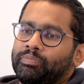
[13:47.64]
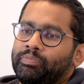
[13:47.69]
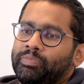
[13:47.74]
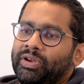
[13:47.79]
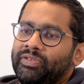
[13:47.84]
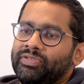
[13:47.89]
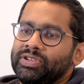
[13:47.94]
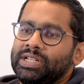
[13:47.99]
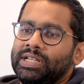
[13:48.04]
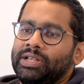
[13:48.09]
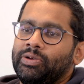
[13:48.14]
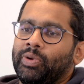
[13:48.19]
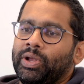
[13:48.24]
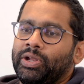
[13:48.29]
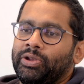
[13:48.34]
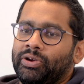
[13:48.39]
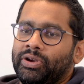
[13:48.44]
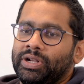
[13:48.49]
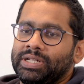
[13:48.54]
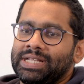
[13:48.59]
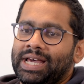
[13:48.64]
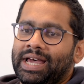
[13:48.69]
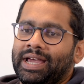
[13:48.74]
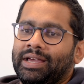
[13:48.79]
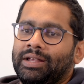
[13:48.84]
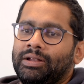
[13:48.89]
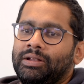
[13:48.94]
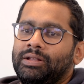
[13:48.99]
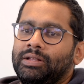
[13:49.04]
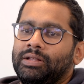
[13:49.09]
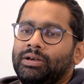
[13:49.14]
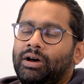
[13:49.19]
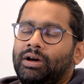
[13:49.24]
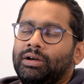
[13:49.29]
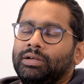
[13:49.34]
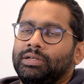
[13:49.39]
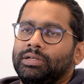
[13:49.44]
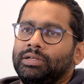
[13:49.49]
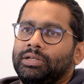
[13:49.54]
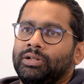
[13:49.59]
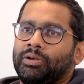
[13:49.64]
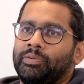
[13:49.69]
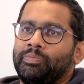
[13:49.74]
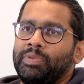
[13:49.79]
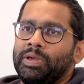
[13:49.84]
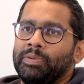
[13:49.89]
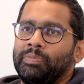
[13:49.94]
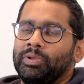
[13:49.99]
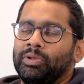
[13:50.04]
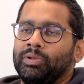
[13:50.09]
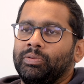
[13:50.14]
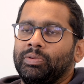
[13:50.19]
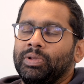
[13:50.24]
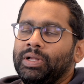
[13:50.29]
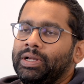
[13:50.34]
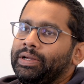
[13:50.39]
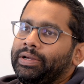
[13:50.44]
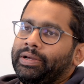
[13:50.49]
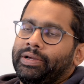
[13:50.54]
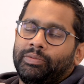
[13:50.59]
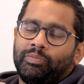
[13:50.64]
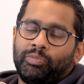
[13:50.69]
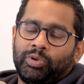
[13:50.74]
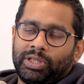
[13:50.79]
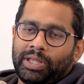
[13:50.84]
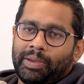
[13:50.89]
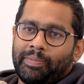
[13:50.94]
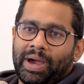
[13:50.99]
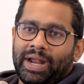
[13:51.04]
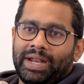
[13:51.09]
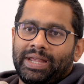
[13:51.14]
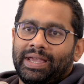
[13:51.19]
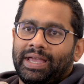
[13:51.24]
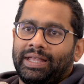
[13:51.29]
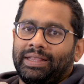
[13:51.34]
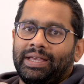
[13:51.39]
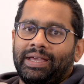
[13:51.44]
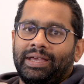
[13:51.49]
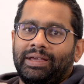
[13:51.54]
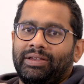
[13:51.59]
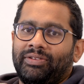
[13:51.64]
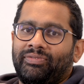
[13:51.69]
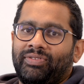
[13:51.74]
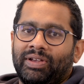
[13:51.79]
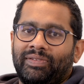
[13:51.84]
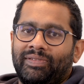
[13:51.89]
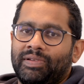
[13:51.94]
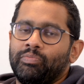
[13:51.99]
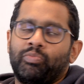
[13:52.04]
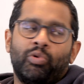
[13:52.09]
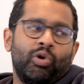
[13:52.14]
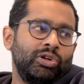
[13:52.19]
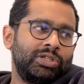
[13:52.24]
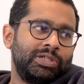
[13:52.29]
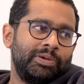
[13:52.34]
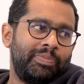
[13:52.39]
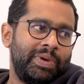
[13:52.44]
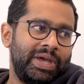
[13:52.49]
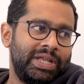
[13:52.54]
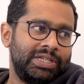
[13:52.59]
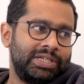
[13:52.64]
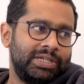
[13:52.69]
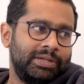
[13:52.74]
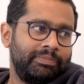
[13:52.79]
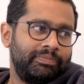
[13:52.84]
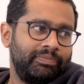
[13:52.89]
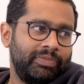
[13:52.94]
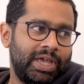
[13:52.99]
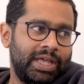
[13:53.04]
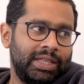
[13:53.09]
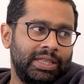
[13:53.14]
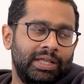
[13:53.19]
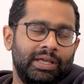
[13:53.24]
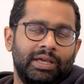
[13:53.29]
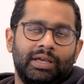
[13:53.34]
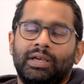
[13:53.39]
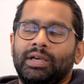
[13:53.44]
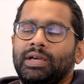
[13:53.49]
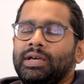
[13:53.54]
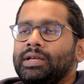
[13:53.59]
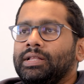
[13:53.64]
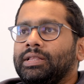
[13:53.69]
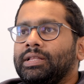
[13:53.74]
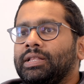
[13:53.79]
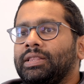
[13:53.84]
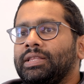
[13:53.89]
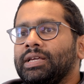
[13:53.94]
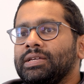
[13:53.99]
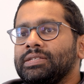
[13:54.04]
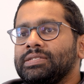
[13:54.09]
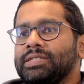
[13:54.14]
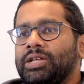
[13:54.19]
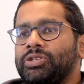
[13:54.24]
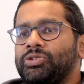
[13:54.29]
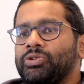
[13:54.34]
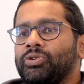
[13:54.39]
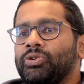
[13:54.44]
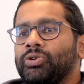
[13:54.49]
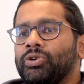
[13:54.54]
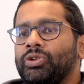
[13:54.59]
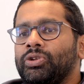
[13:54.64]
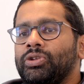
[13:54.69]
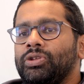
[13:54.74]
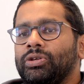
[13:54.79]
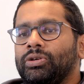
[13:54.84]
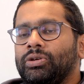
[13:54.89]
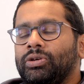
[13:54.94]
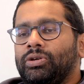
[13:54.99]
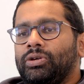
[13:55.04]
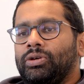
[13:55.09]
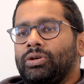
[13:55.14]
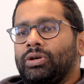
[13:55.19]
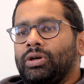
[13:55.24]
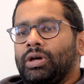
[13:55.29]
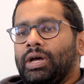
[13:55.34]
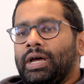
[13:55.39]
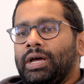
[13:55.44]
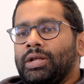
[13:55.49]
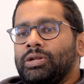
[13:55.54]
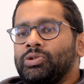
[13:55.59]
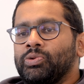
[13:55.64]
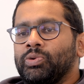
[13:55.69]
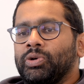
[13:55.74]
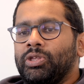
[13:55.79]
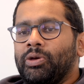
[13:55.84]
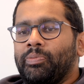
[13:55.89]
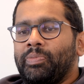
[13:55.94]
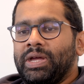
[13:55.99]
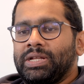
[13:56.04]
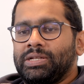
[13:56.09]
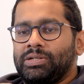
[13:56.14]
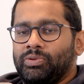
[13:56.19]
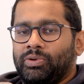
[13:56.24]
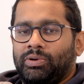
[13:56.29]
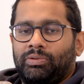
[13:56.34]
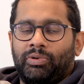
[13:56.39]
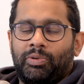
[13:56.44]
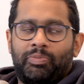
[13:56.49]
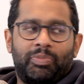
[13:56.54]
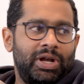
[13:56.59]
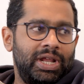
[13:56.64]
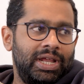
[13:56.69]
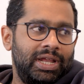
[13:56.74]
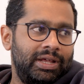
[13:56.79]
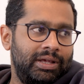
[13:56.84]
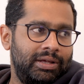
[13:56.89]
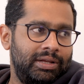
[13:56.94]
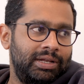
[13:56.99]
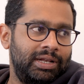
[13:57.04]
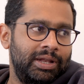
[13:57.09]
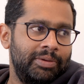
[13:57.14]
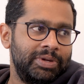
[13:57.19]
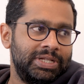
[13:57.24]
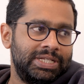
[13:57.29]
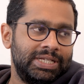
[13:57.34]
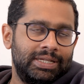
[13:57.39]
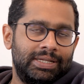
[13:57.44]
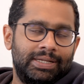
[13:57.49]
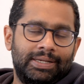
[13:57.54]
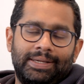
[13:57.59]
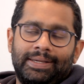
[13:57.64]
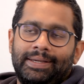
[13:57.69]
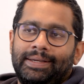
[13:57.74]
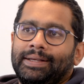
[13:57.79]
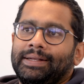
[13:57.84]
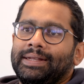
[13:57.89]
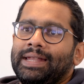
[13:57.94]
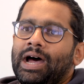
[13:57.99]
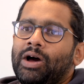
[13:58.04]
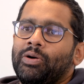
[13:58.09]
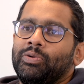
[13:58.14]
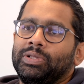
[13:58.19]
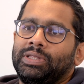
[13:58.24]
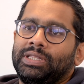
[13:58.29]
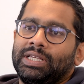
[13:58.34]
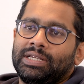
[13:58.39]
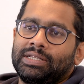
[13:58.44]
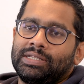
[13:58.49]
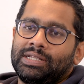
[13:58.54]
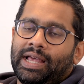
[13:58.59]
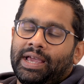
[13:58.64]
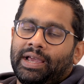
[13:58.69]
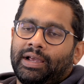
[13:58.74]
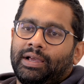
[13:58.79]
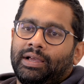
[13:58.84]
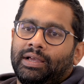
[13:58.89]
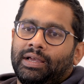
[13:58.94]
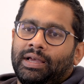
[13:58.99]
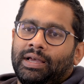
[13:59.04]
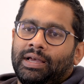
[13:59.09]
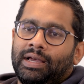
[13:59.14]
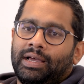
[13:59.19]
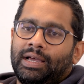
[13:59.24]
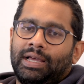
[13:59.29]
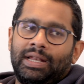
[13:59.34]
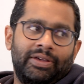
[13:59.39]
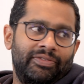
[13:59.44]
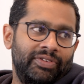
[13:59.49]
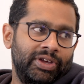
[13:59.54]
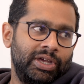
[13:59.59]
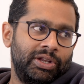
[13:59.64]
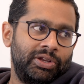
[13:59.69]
previously, when you retired, people put their money and they effectively bought a pension, and the things that you could do with your pension were pretty limited. Now with things like a living